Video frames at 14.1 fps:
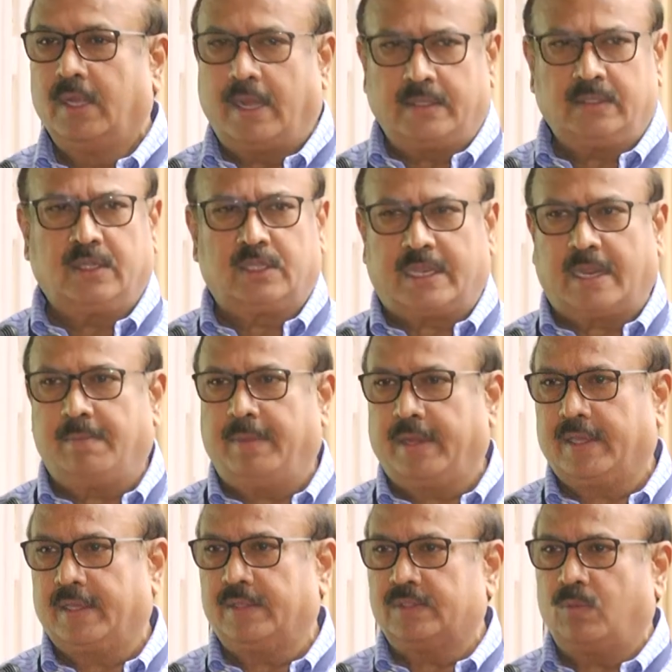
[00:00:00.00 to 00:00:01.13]
I think
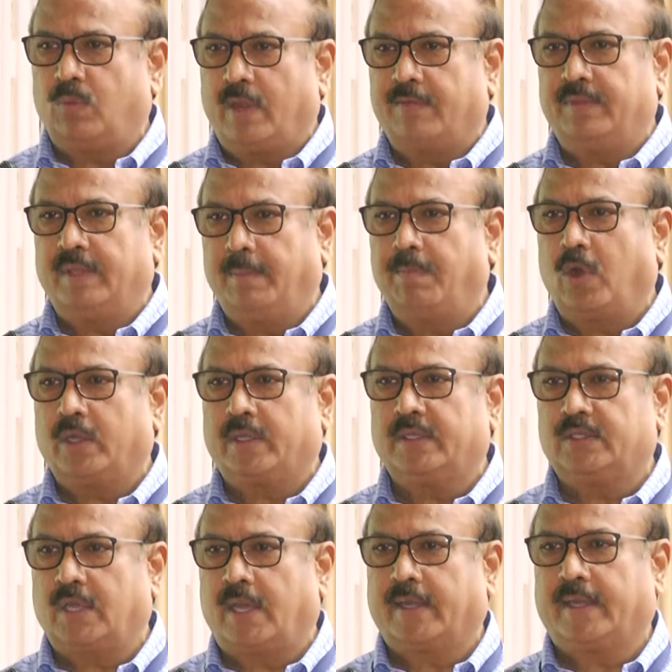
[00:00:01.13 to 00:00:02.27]
turmeric is one of the
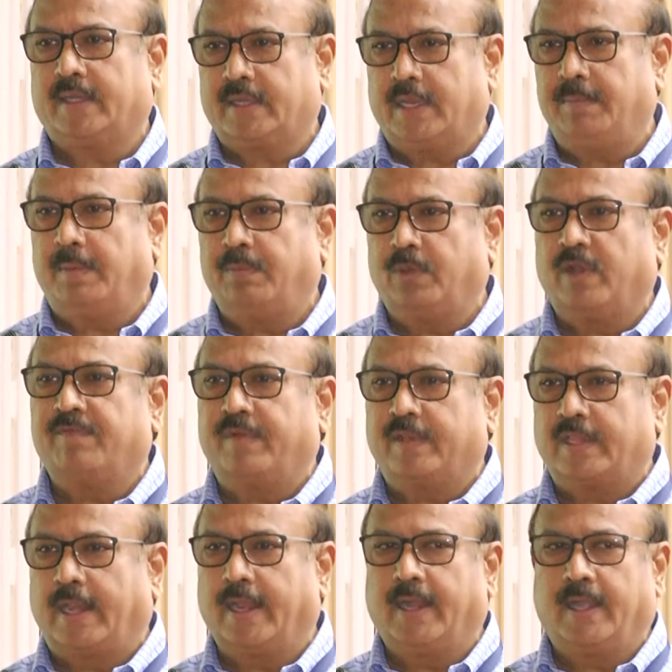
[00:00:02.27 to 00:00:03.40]
important target can be put in for
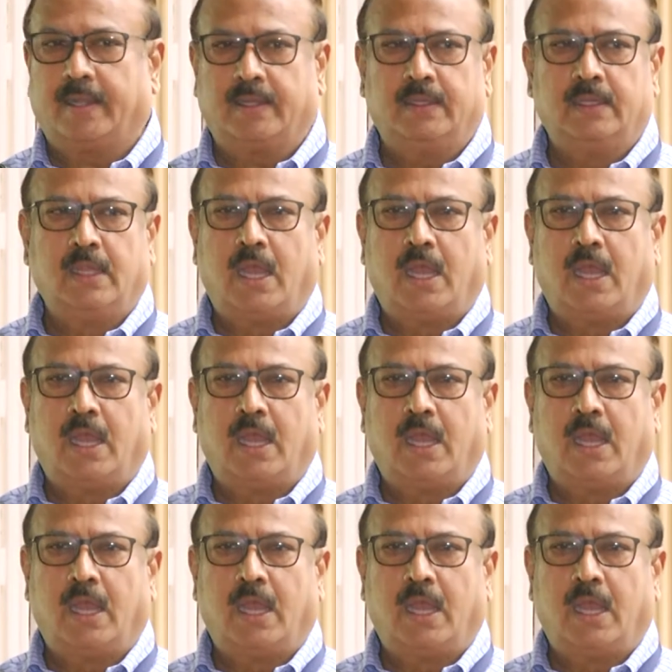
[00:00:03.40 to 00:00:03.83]
Telangana.